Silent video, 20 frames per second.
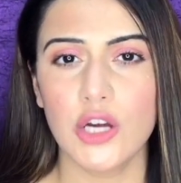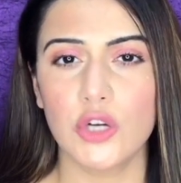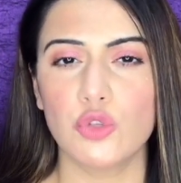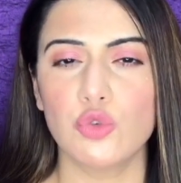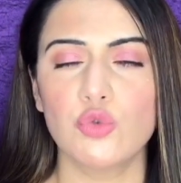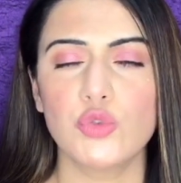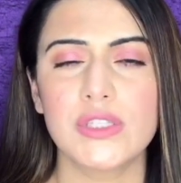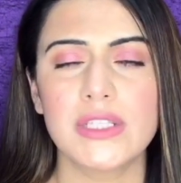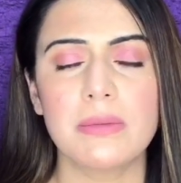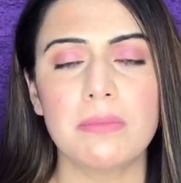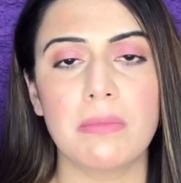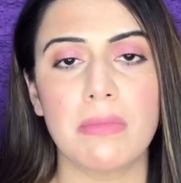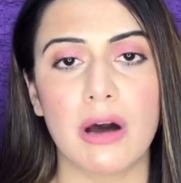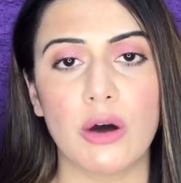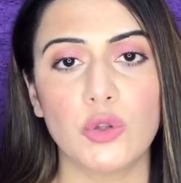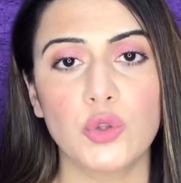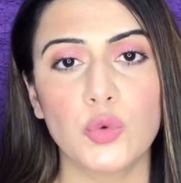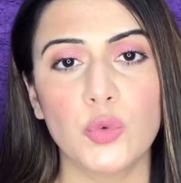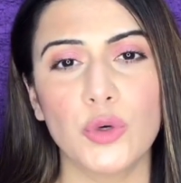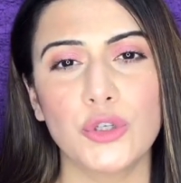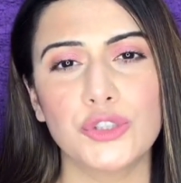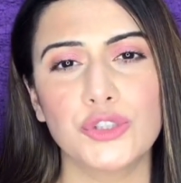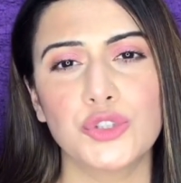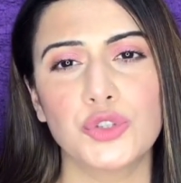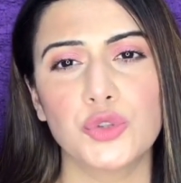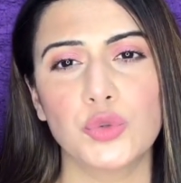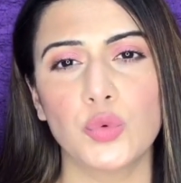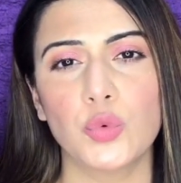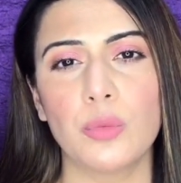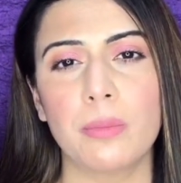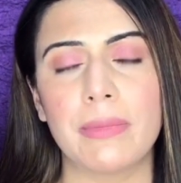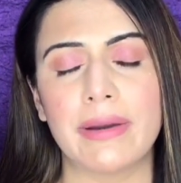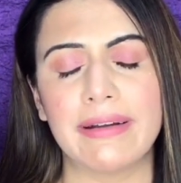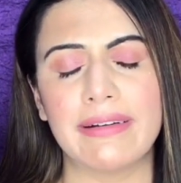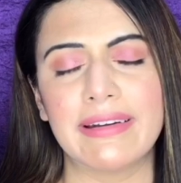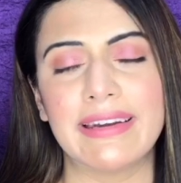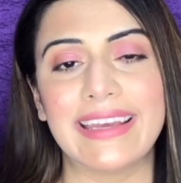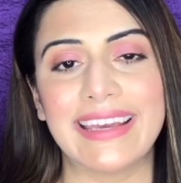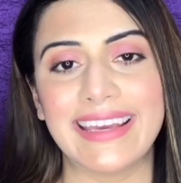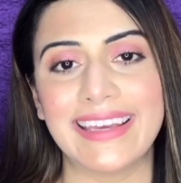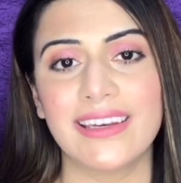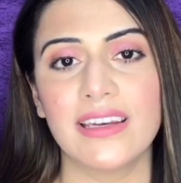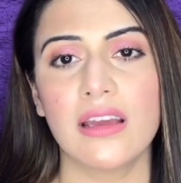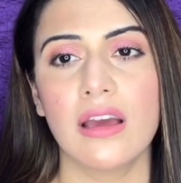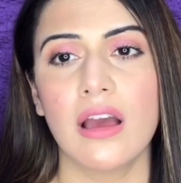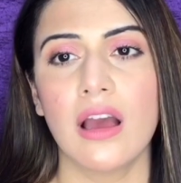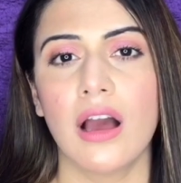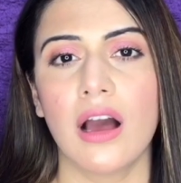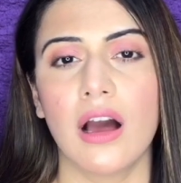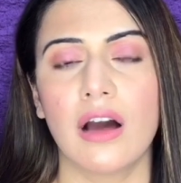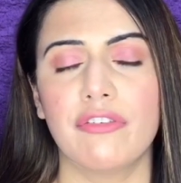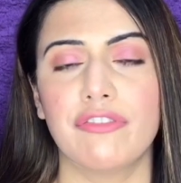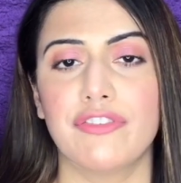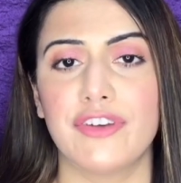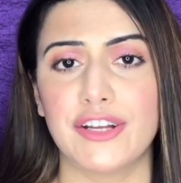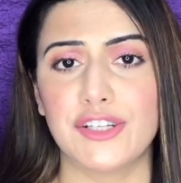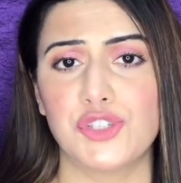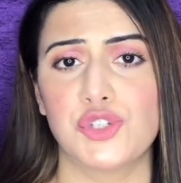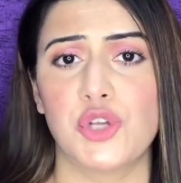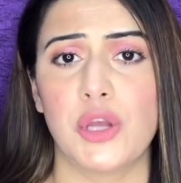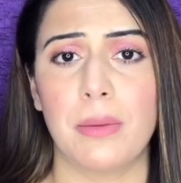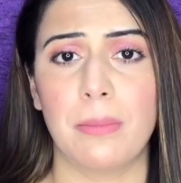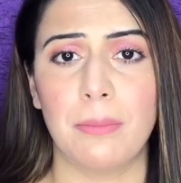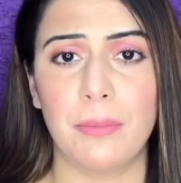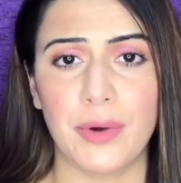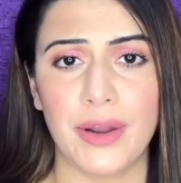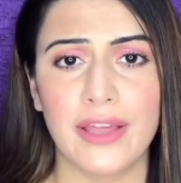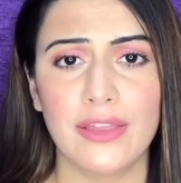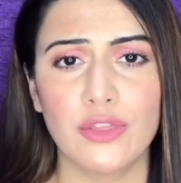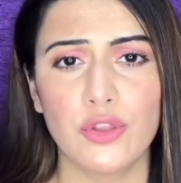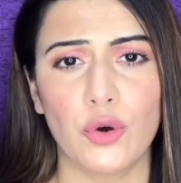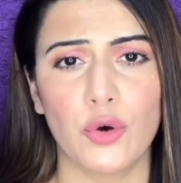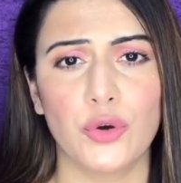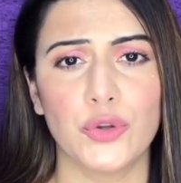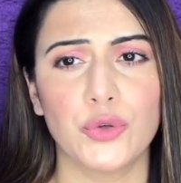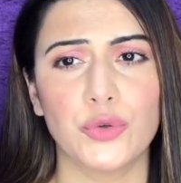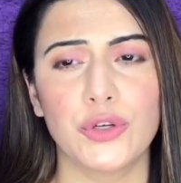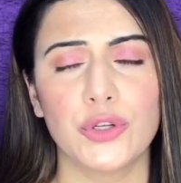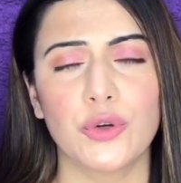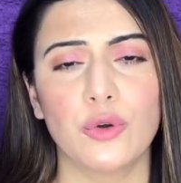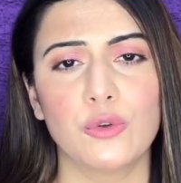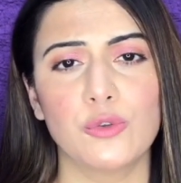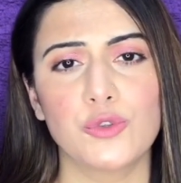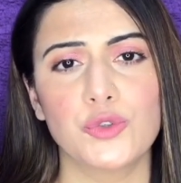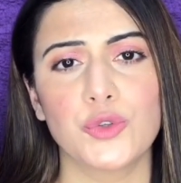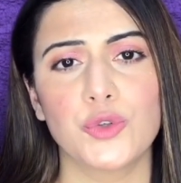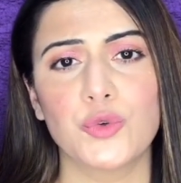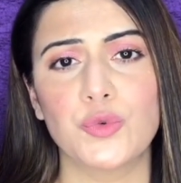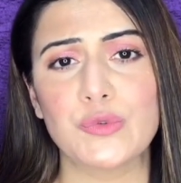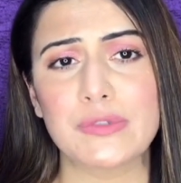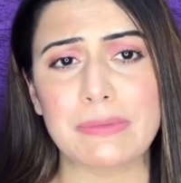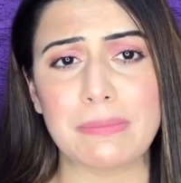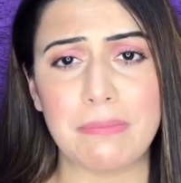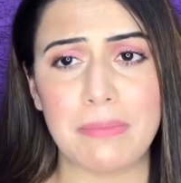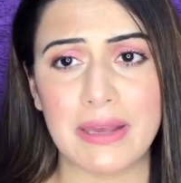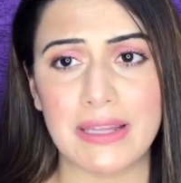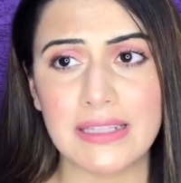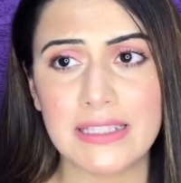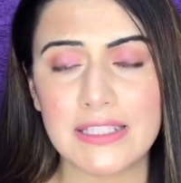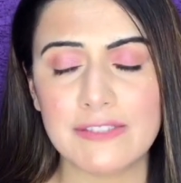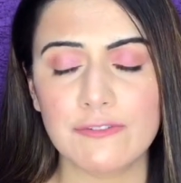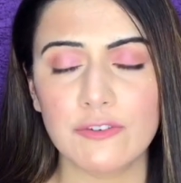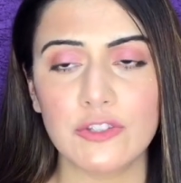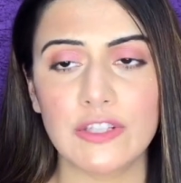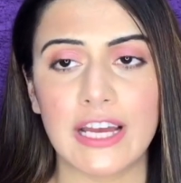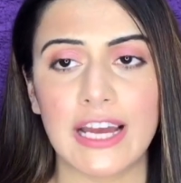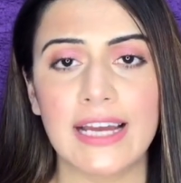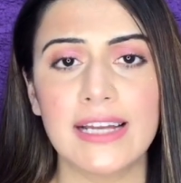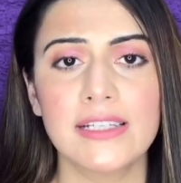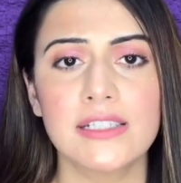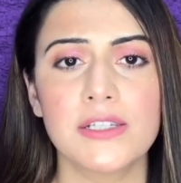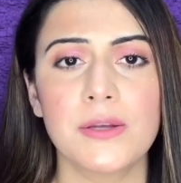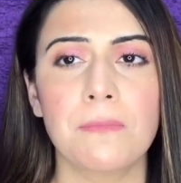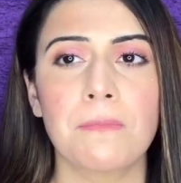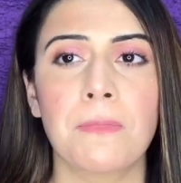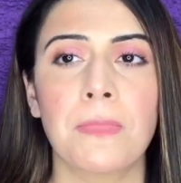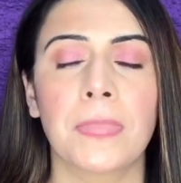Use a mouthwash to maintain a fresh breath, or you can also use mints for that.